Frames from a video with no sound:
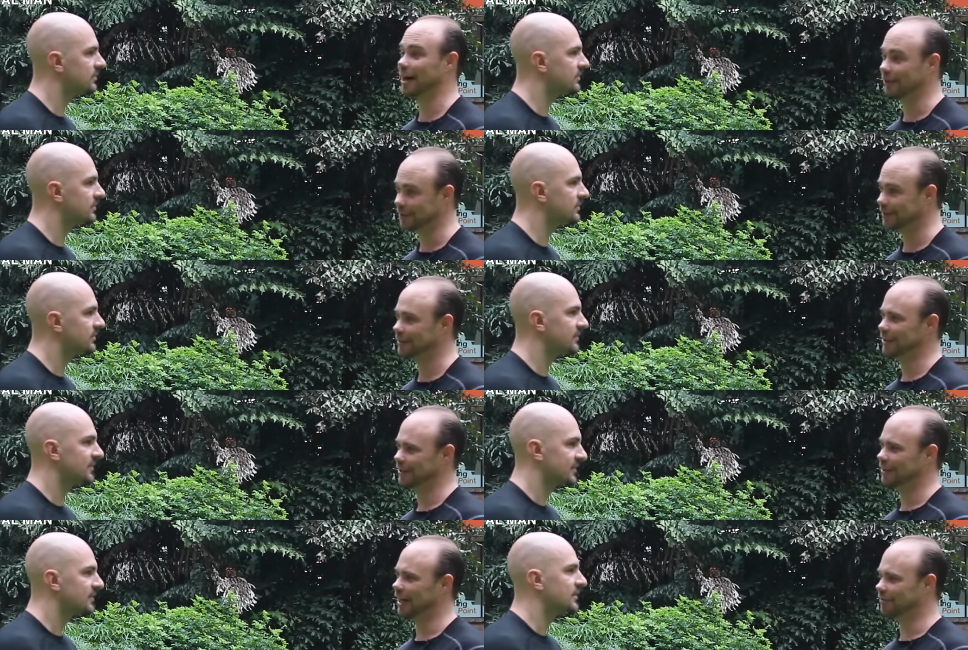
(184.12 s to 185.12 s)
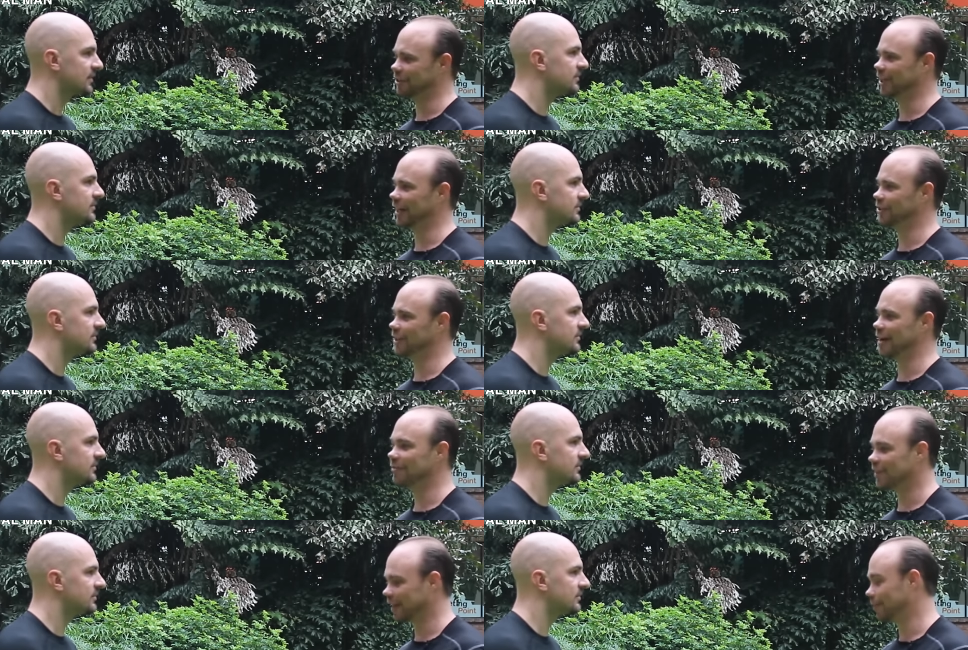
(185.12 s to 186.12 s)
Speaker 1: wow, I have to change
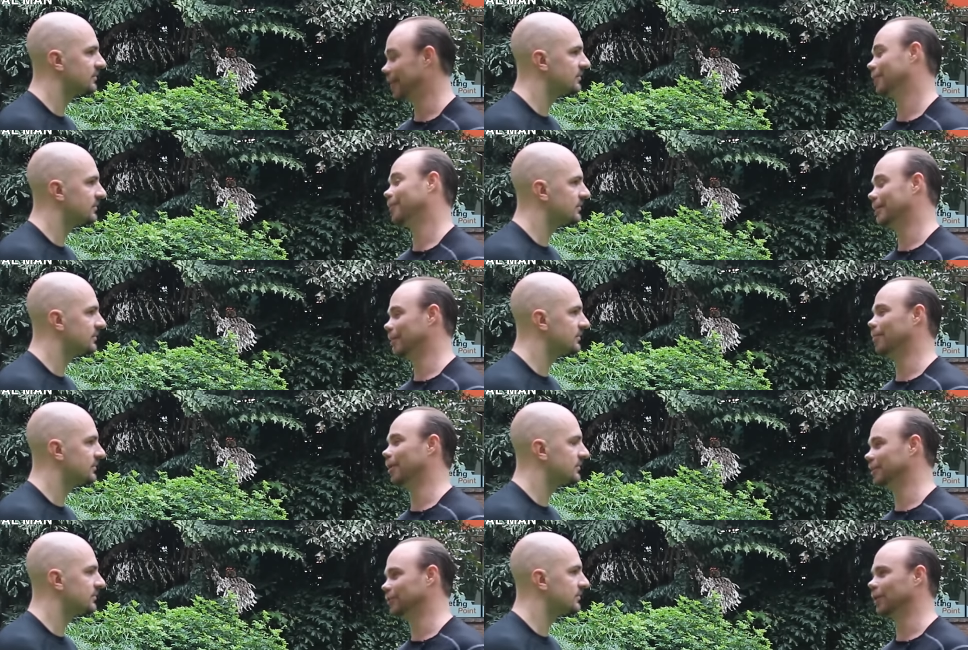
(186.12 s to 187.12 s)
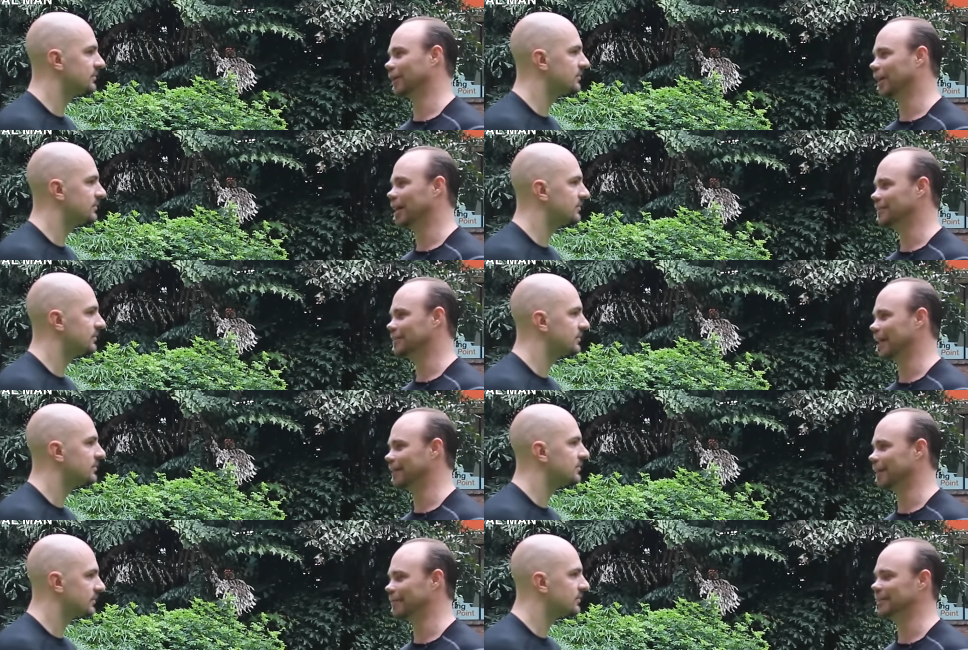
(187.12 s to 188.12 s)
everything about the way my body's organized
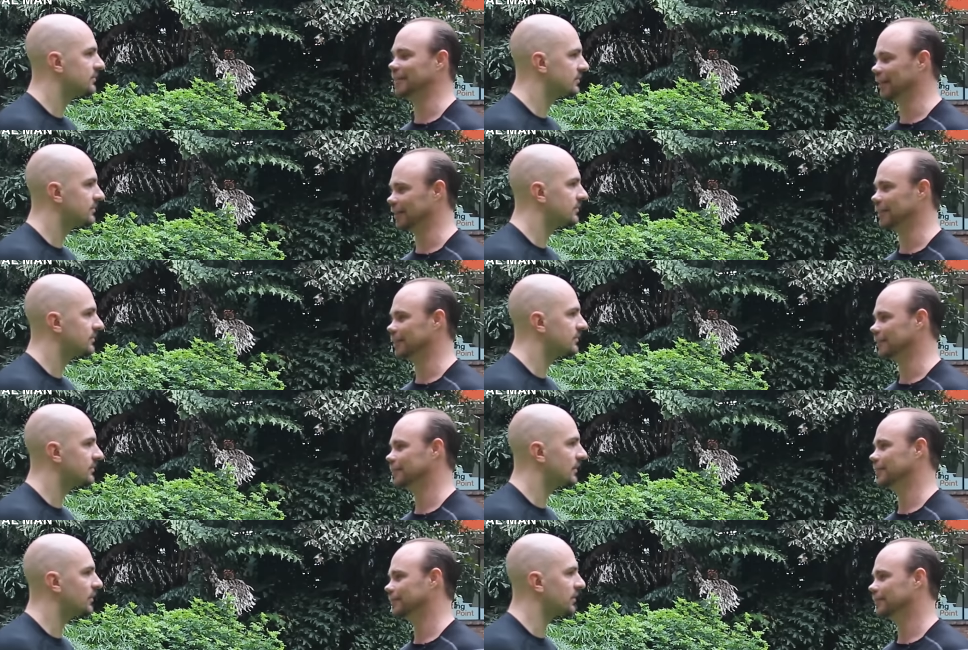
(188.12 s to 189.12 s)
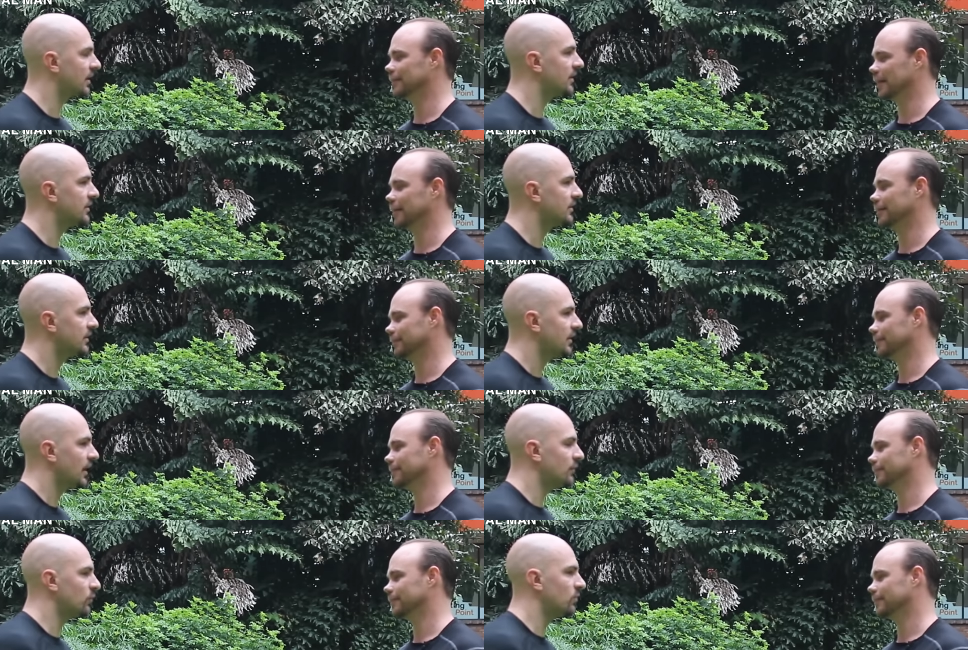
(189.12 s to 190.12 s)
and my mentality.
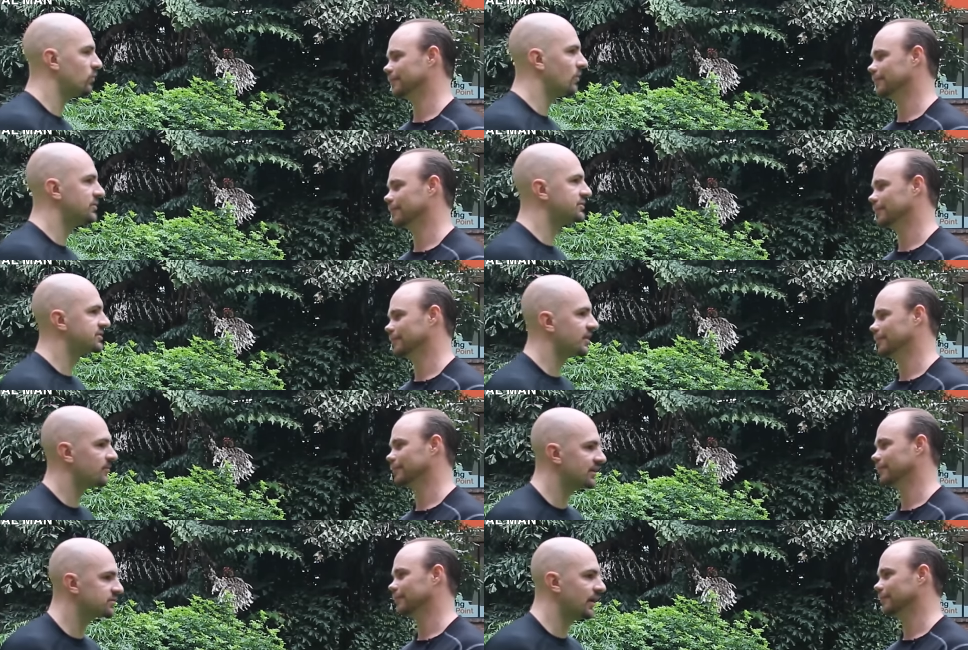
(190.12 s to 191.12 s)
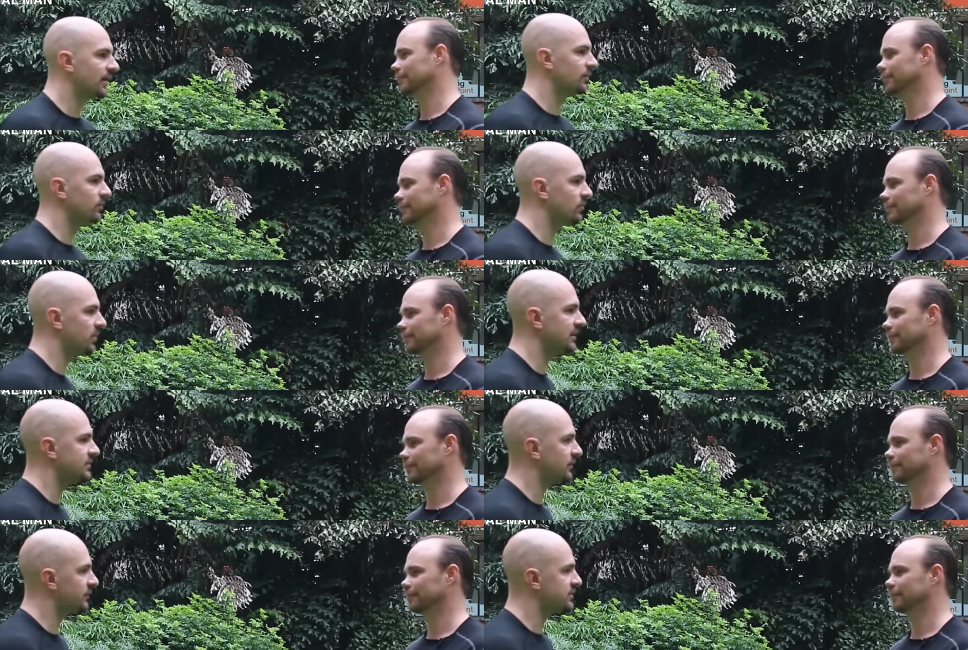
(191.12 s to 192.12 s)
Yeah.
Speaker 2: And what would you say the best way would be
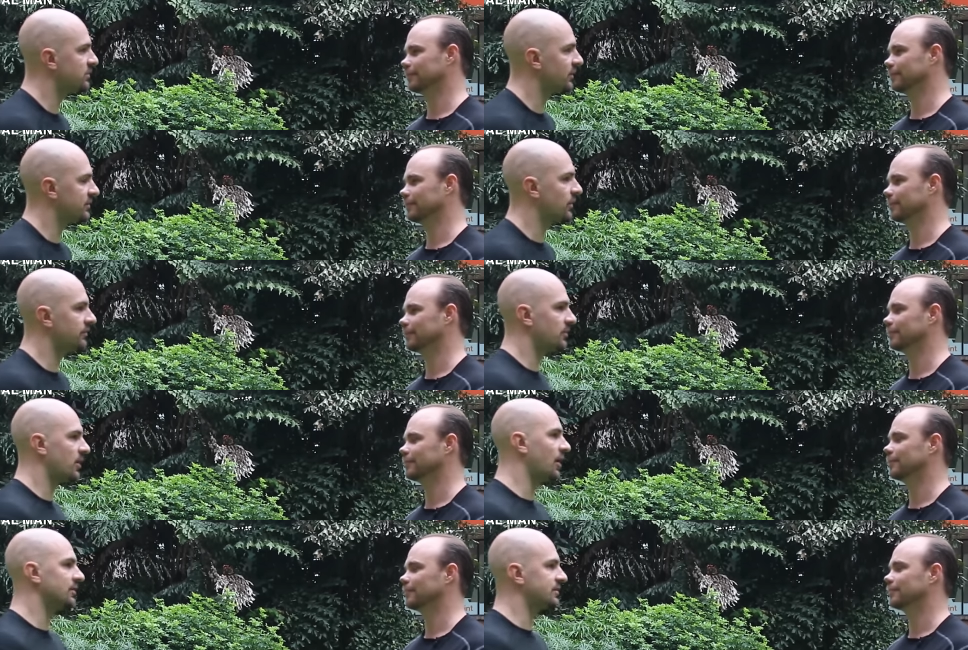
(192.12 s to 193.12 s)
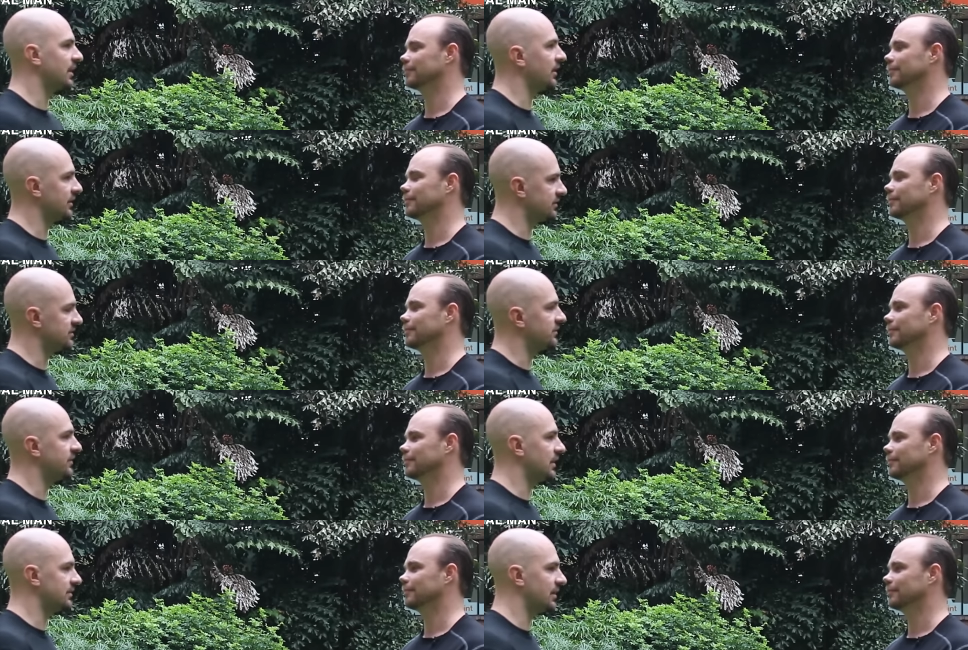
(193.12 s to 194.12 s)
to, for someone that's going from a hard style into
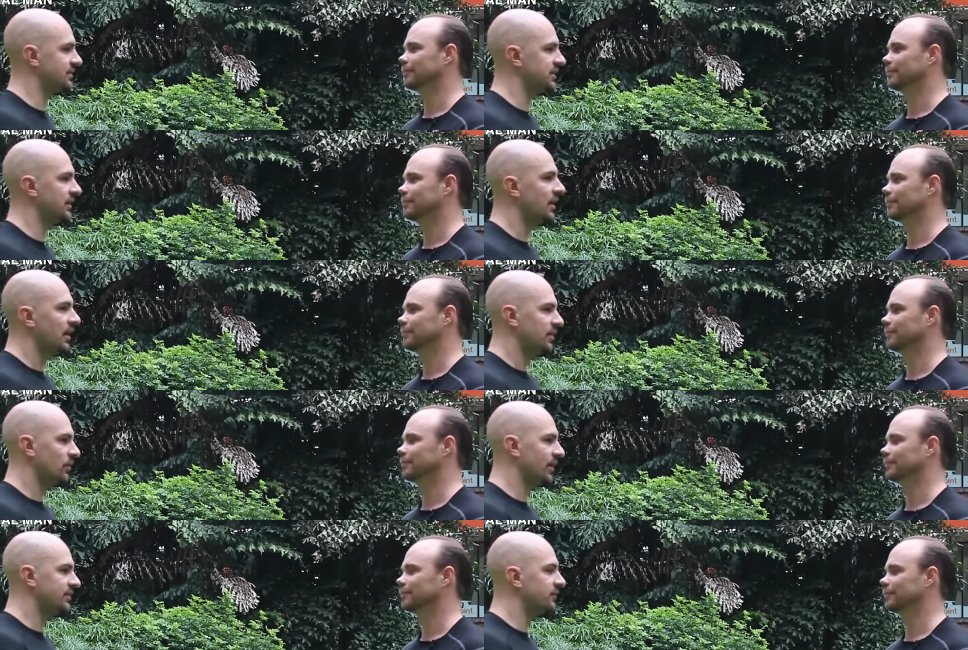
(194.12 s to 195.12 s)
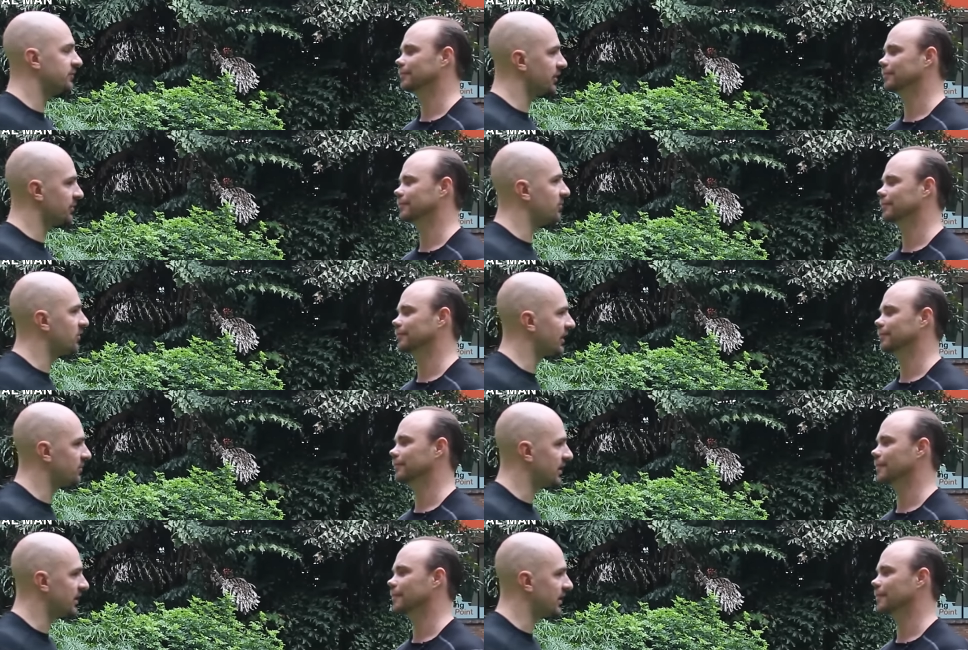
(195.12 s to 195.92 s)
something like Tai Chi, the way to free up their body